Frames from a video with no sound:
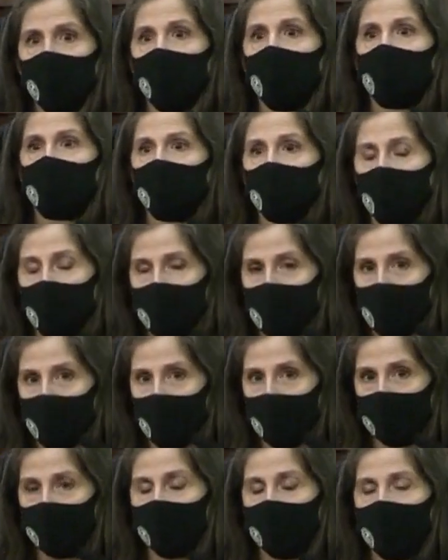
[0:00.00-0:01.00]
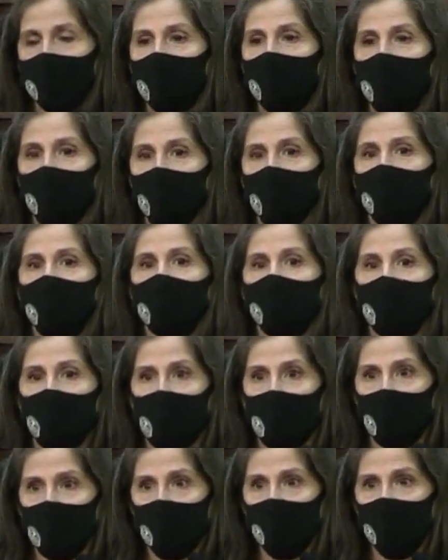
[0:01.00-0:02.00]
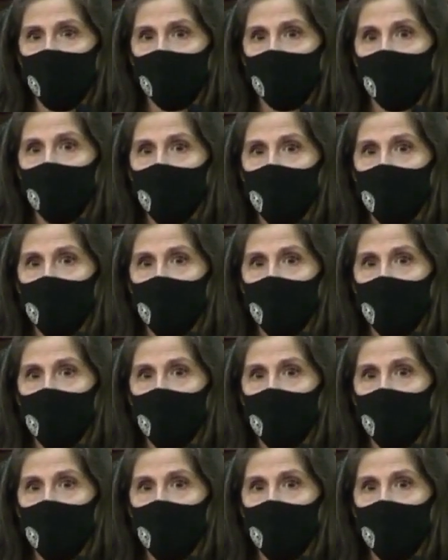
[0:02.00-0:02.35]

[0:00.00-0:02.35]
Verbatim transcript: which must be resolved.